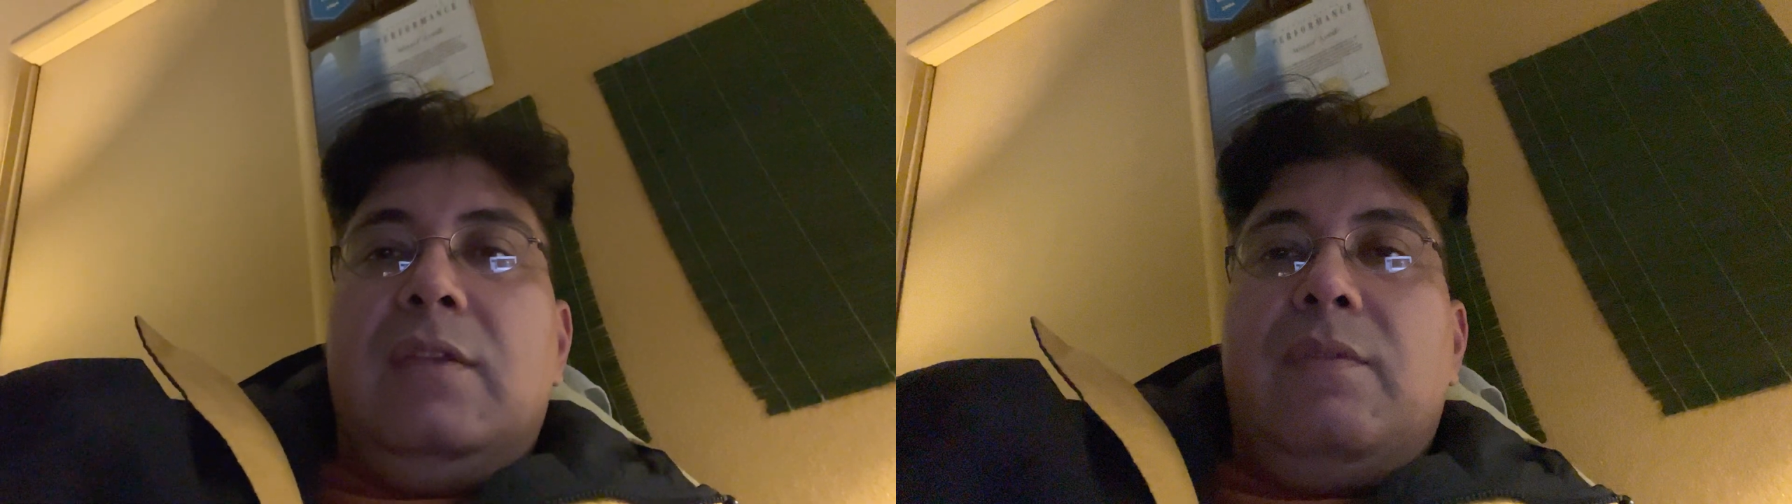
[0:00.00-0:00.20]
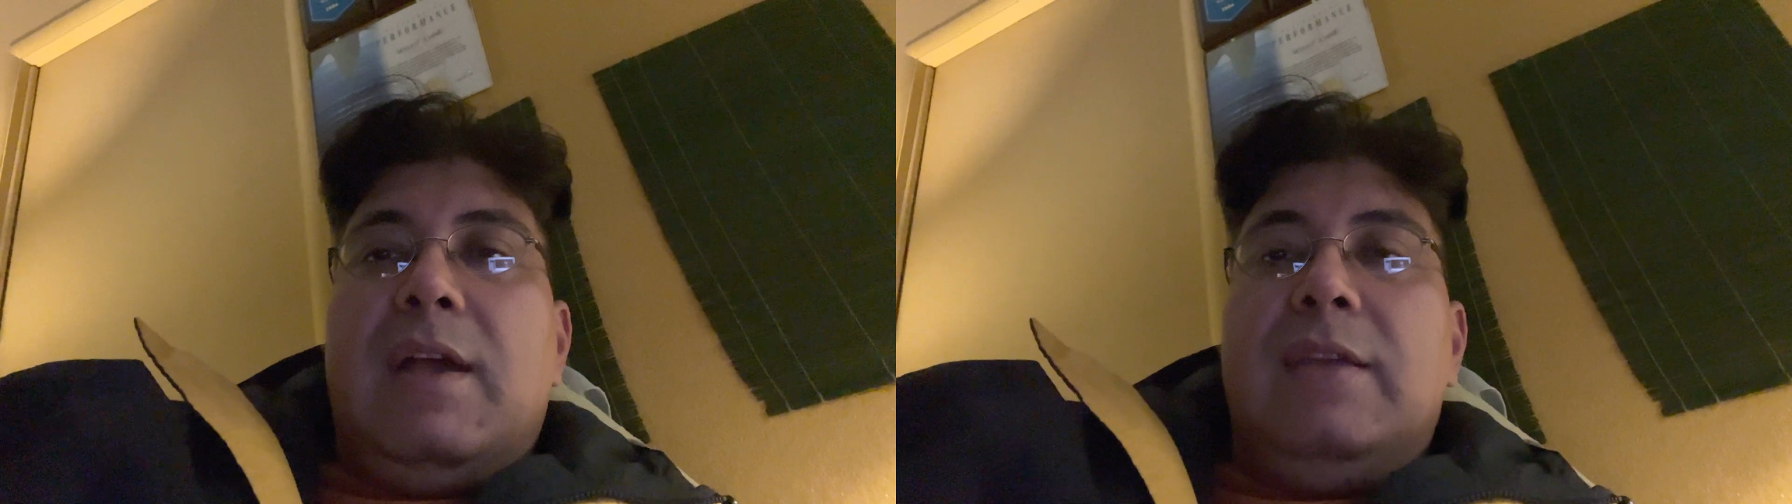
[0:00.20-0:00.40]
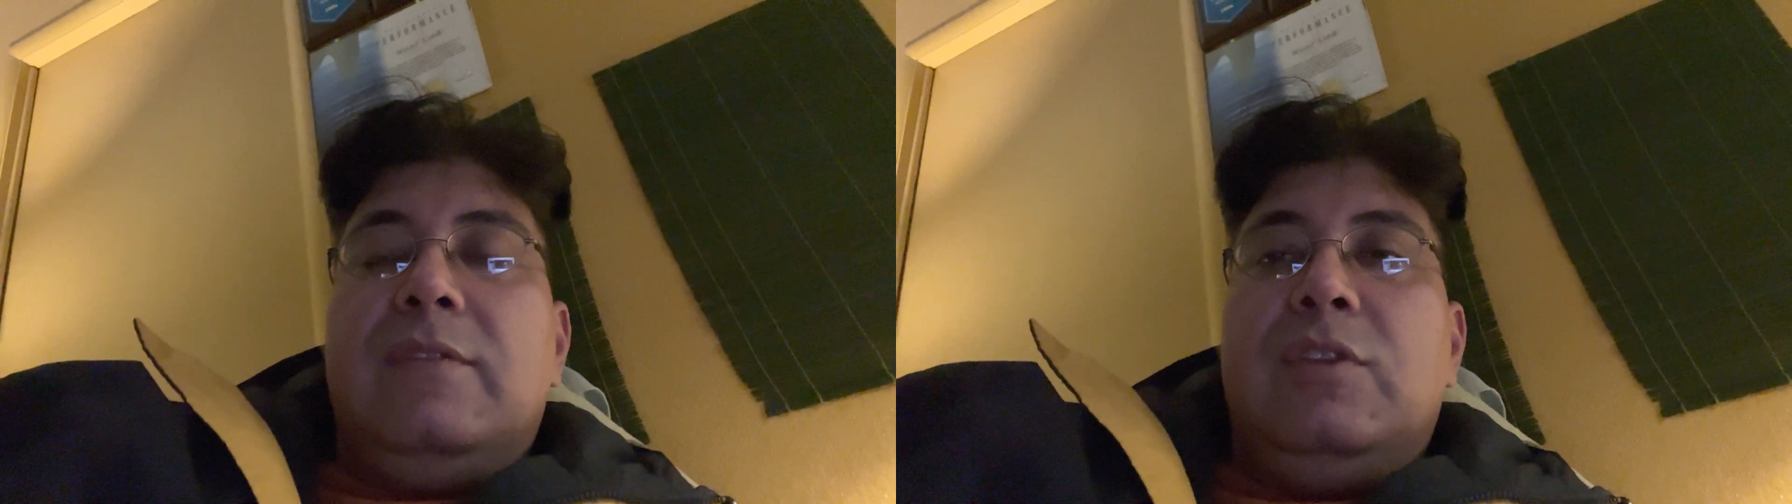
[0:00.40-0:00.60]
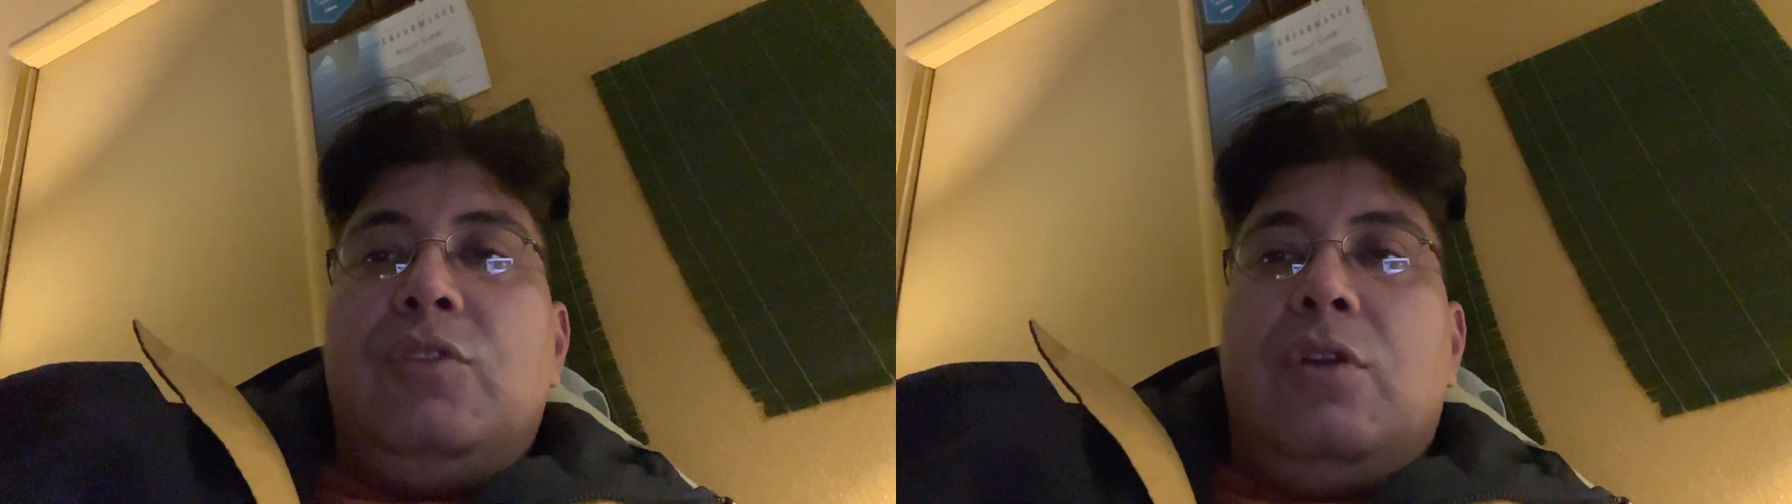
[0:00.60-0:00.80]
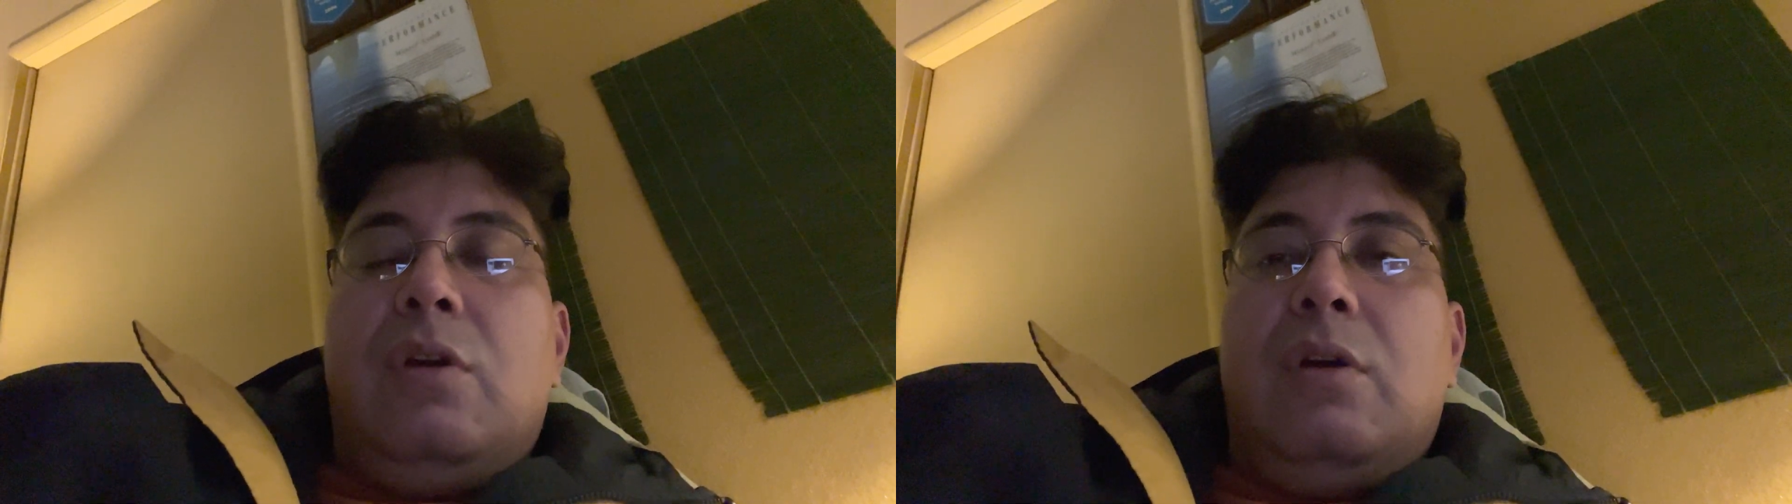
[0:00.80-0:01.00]
device in
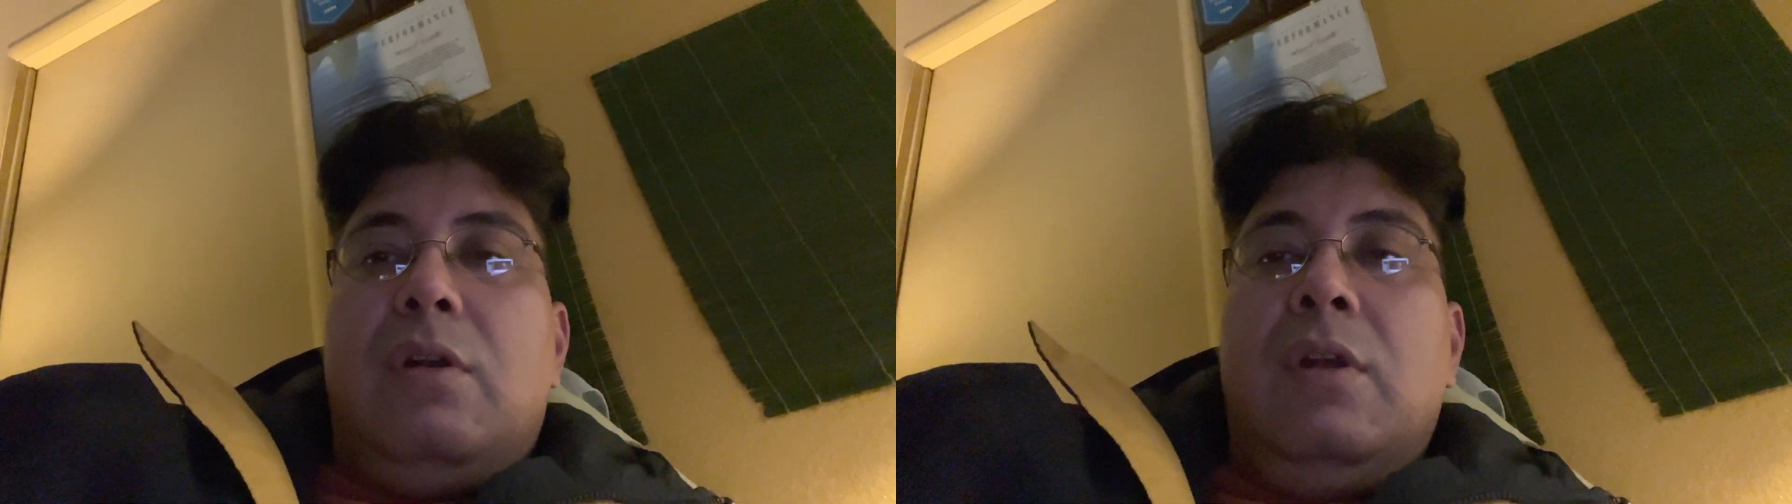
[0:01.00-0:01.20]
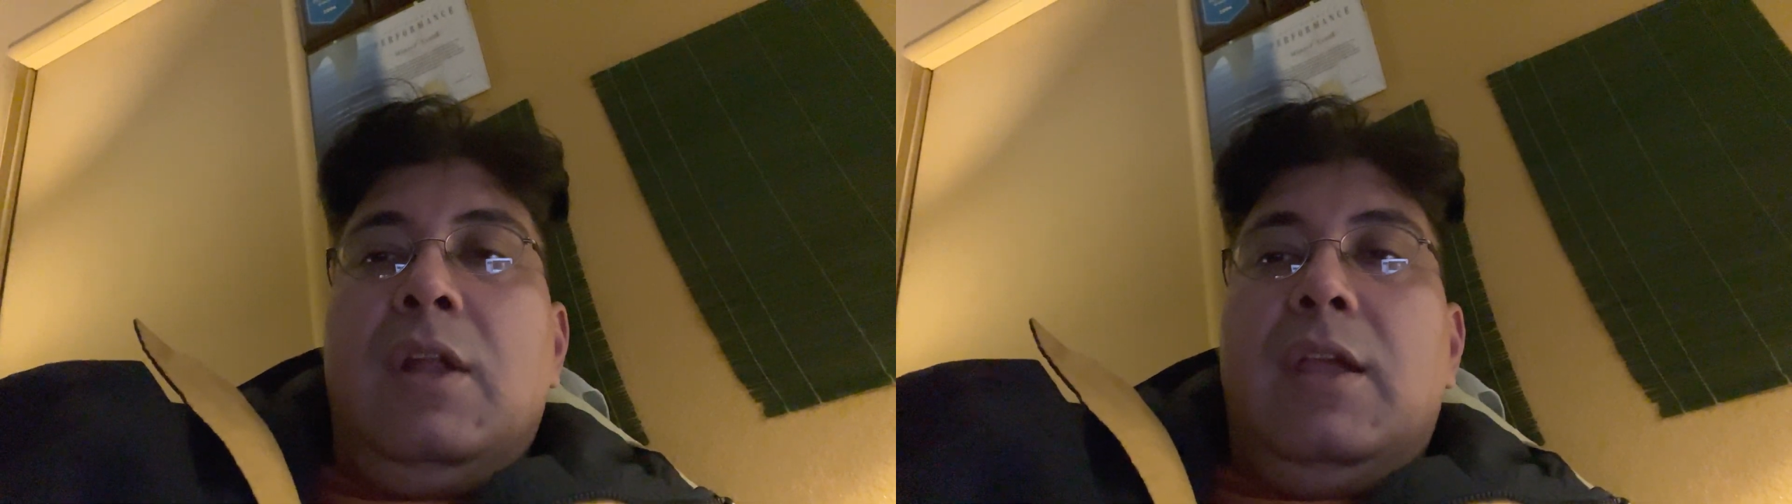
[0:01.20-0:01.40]
your car.